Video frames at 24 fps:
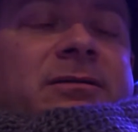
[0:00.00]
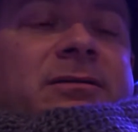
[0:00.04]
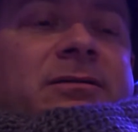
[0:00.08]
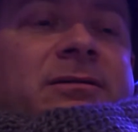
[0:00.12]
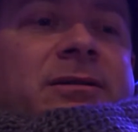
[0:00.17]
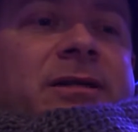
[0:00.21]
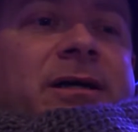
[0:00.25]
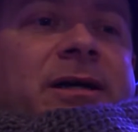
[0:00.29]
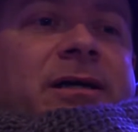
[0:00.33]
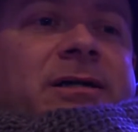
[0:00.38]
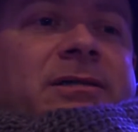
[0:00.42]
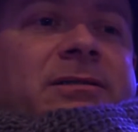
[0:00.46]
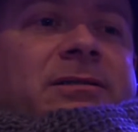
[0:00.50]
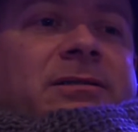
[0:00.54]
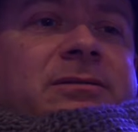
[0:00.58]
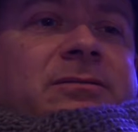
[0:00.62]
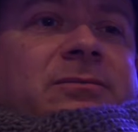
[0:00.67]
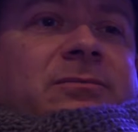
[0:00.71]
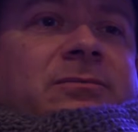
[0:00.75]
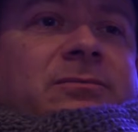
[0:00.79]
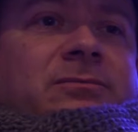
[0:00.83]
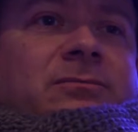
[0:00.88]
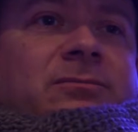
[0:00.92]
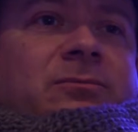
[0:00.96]
last
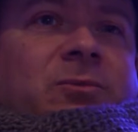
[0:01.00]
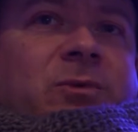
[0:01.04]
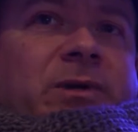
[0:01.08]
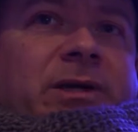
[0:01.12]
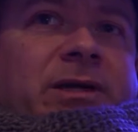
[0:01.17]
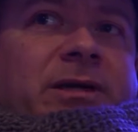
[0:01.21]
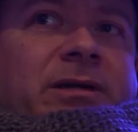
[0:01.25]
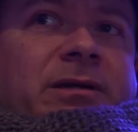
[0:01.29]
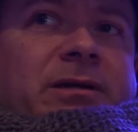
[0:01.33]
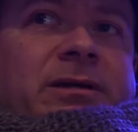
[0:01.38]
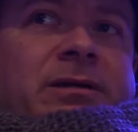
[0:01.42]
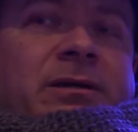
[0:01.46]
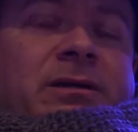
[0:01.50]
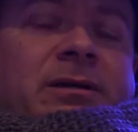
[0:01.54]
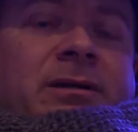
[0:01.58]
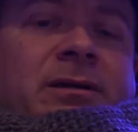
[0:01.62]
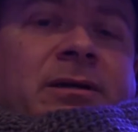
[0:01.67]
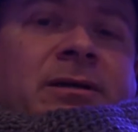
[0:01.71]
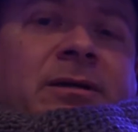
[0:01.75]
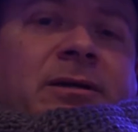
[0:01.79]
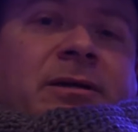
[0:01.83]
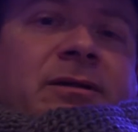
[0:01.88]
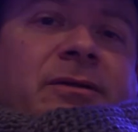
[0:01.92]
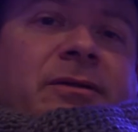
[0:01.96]
week
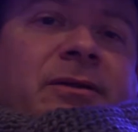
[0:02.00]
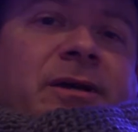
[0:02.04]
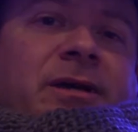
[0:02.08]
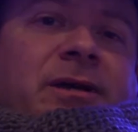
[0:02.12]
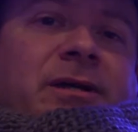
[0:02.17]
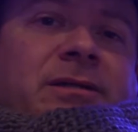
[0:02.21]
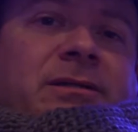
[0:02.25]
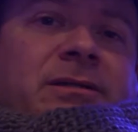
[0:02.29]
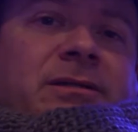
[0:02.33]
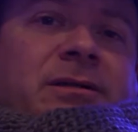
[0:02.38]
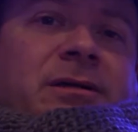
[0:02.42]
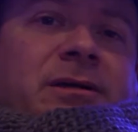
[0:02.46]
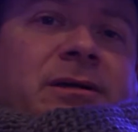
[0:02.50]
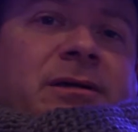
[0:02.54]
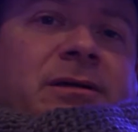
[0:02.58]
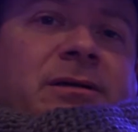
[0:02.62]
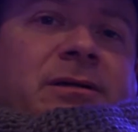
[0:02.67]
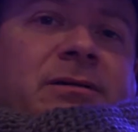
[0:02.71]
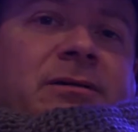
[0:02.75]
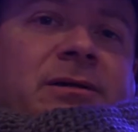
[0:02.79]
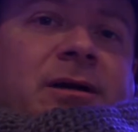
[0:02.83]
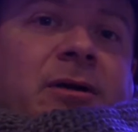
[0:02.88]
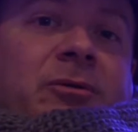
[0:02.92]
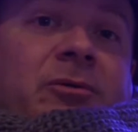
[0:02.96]
that
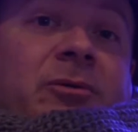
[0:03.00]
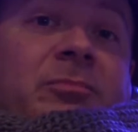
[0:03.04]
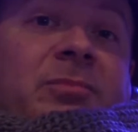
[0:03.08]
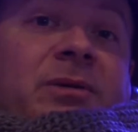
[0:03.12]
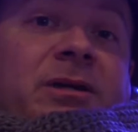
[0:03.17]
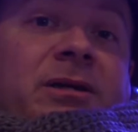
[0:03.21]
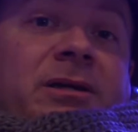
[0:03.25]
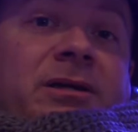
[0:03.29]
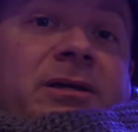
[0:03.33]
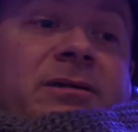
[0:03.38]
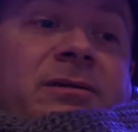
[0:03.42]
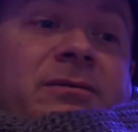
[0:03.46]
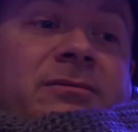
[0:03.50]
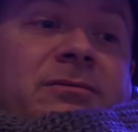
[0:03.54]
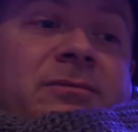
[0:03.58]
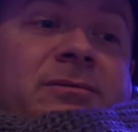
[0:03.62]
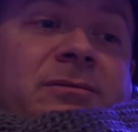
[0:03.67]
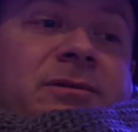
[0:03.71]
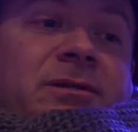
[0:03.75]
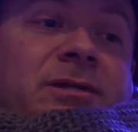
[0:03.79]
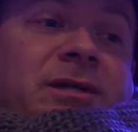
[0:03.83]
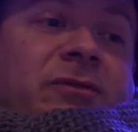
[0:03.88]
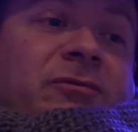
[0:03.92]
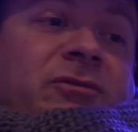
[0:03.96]
I would be
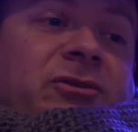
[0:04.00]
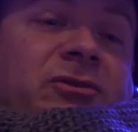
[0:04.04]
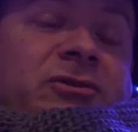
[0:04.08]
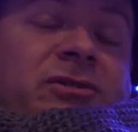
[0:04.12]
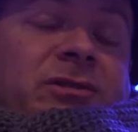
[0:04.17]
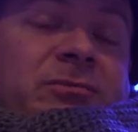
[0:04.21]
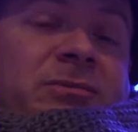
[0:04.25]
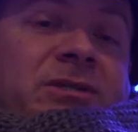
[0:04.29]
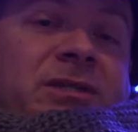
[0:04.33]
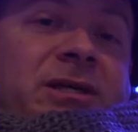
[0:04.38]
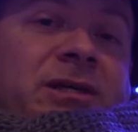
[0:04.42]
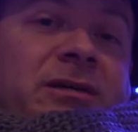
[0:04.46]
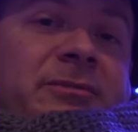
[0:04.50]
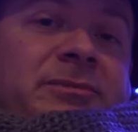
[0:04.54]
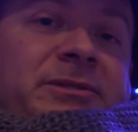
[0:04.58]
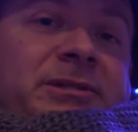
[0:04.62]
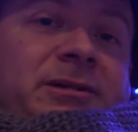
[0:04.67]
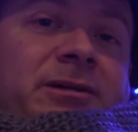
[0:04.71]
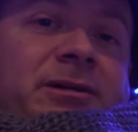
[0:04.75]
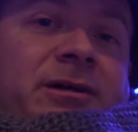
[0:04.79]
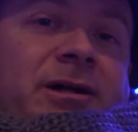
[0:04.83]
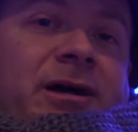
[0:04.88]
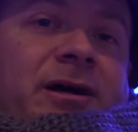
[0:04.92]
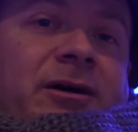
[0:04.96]
giving you some tips
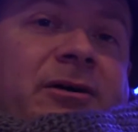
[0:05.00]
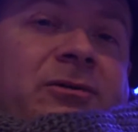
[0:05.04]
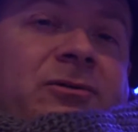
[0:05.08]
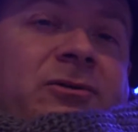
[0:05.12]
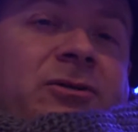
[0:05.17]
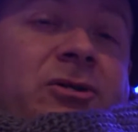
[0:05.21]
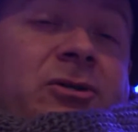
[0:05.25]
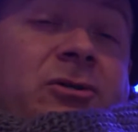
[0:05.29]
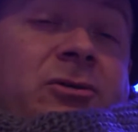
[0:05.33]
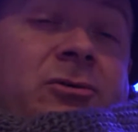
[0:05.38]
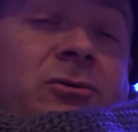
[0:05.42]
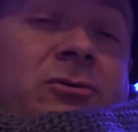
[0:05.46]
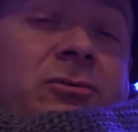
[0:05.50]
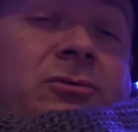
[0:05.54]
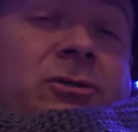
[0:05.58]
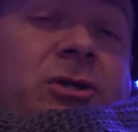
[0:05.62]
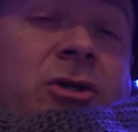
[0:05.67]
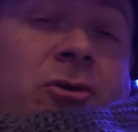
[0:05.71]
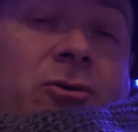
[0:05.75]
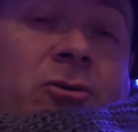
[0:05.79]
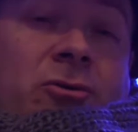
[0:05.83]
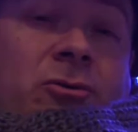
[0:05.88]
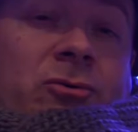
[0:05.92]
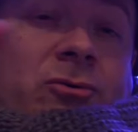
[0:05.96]
on how you
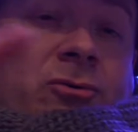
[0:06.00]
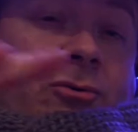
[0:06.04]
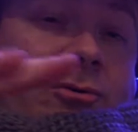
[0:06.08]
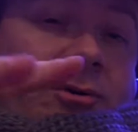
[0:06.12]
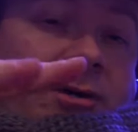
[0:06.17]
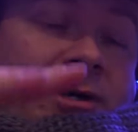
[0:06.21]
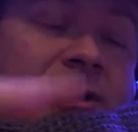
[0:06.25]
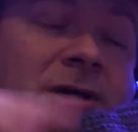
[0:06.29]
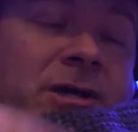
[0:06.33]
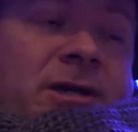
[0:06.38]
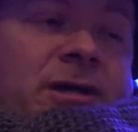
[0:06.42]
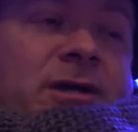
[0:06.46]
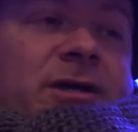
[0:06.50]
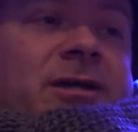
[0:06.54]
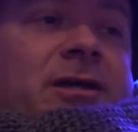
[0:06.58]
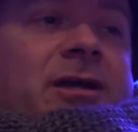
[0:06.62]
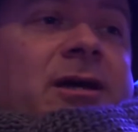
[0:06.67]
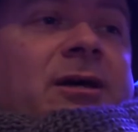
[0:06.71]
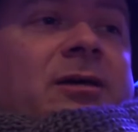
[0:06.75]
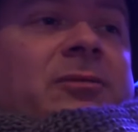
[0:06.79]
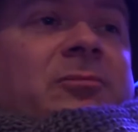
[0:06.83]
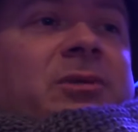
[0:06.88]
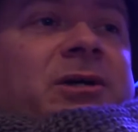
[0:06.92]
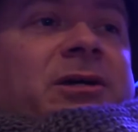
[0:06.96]
too
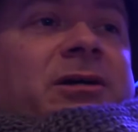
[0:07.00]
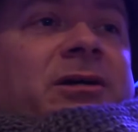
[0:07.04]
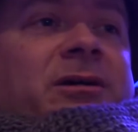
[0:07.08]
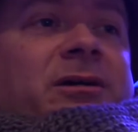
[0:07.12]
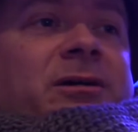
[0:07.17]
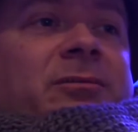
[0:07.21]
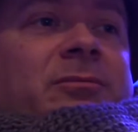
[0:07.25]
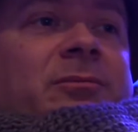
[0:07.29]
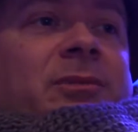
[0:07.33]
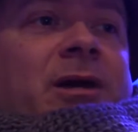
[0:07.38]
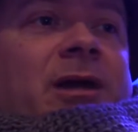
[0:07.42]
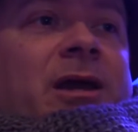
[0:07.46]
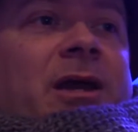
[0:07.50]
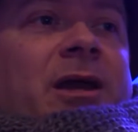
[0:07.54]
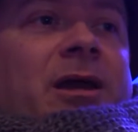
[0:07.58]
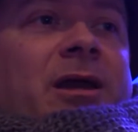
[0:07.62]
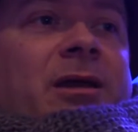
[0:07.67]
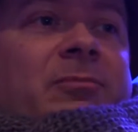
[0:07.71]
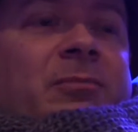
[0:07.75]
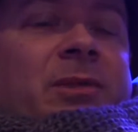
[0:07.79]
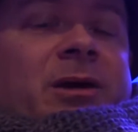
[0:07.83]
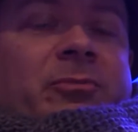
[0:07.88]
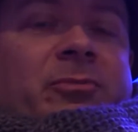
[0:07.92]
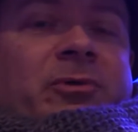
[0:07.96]
can become a
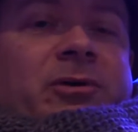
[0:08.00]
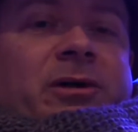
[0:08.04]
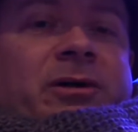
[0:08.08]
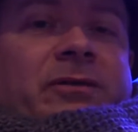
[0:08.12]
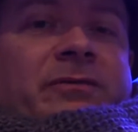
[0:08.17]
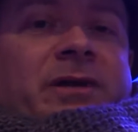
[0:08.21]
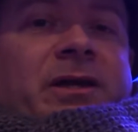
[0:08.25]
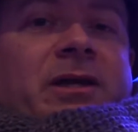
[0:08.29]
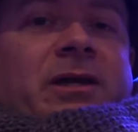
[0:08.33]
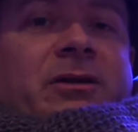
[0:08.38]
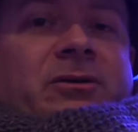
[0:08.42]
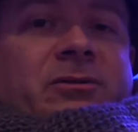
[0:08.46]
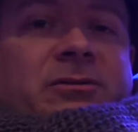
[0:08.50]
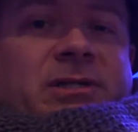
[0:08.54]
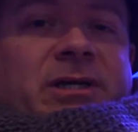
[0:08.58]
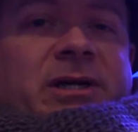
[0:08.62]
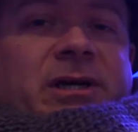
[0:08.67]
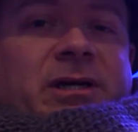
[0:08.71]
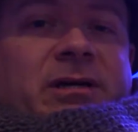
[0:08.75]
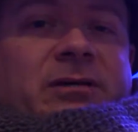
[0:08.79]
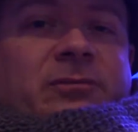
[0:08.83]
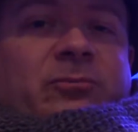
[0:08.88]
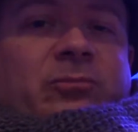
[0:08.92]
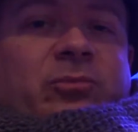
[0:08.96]
member of the
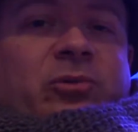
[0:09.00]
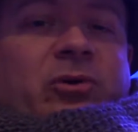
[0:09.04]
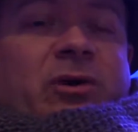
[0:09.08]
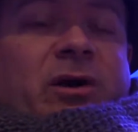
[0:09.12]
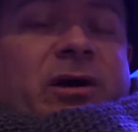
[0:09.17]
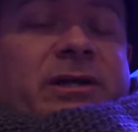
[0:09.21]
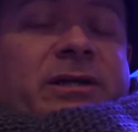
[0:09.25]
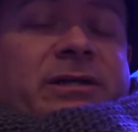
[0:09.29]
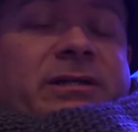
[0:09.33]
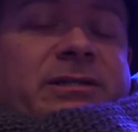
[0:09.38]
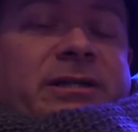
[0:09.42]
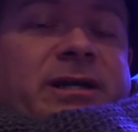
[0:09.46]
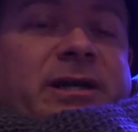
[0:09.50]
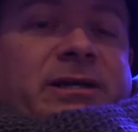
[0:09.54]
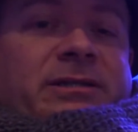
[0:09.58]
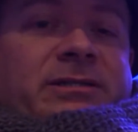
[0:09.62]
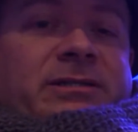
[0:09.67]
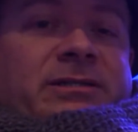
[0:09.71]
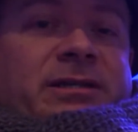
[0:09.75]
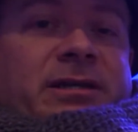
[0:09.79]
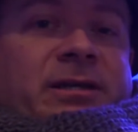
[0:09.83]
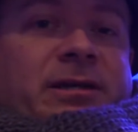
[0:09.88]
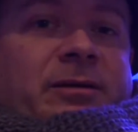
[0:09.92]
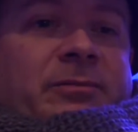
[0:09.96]
EcoTech product
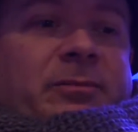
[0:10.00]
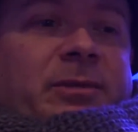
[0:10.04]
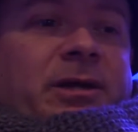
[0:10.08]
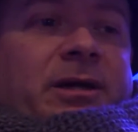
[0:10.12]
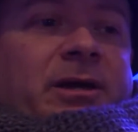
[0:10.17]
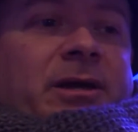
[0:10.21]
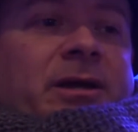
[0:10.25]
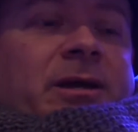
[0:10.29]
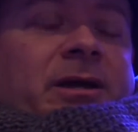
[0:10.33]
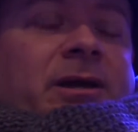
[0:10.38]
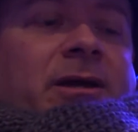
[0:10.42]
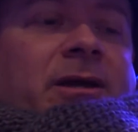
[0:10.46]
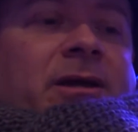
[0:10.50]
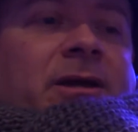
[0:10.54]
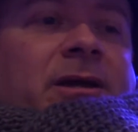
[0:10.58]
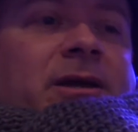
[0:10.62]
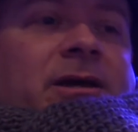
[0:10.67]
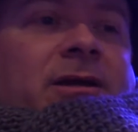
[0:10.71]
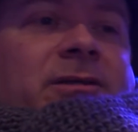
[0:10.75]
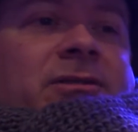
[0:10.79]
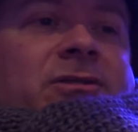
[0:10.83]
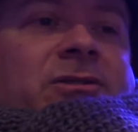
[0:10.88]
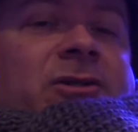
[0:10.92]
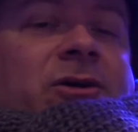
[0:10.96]
test team.
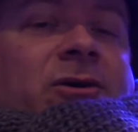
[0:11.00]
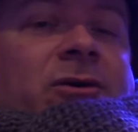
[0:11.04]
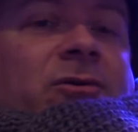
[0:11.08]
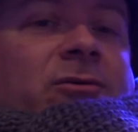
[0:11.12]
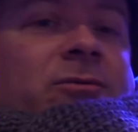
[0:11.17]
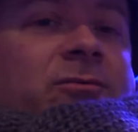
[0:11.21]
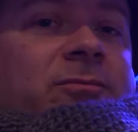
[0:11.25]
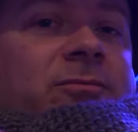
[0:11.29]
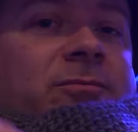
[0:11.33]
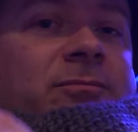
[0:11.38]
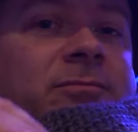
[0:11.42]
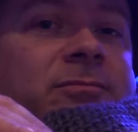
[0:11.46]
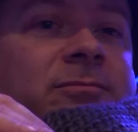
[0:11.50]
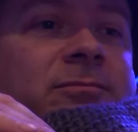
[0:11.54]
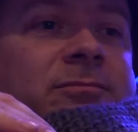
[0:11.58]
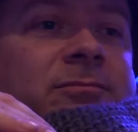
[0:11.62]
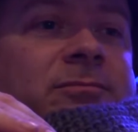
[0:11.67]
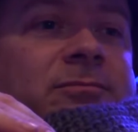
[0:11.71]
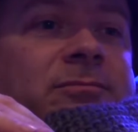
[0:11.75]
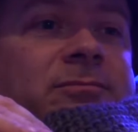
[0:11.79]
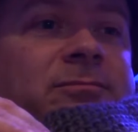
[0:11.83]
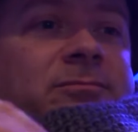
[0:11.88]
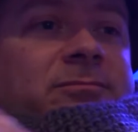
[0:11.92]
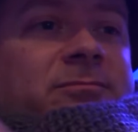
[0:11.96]
So
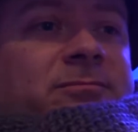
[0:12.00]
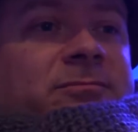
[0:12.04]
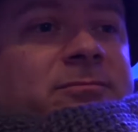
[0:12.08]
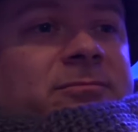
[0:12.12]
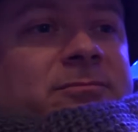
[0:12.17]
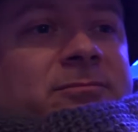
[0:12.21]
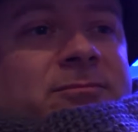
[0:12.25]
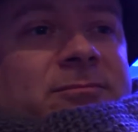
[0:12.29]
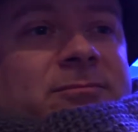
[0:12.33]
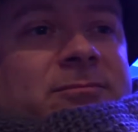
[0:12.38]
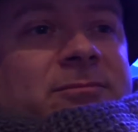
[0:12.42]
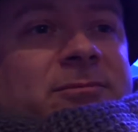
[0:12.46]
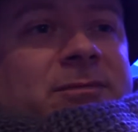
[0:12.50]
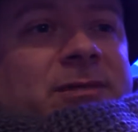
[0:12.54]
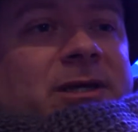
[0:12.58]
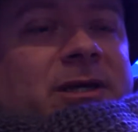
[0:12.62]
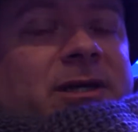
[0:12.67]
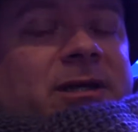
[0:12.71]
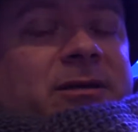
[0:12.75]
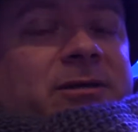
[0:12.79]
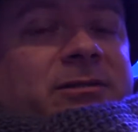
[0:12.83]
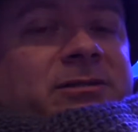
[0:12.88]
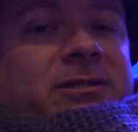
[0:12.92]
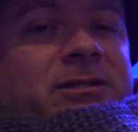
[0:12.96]

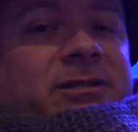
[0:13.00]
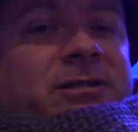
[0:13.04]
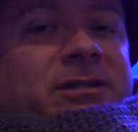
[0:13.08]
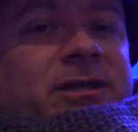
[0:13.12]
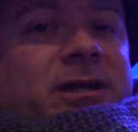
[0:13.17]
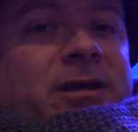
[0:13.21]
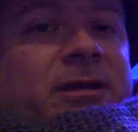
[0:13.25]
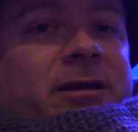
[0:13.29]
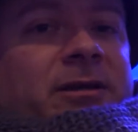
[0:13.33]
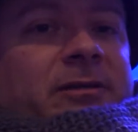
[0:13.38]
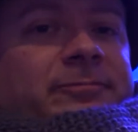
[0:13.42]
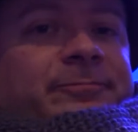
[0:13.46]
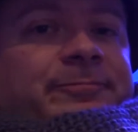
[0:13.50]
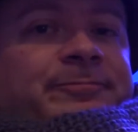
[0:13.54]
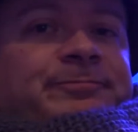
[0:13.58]
here's the skinny.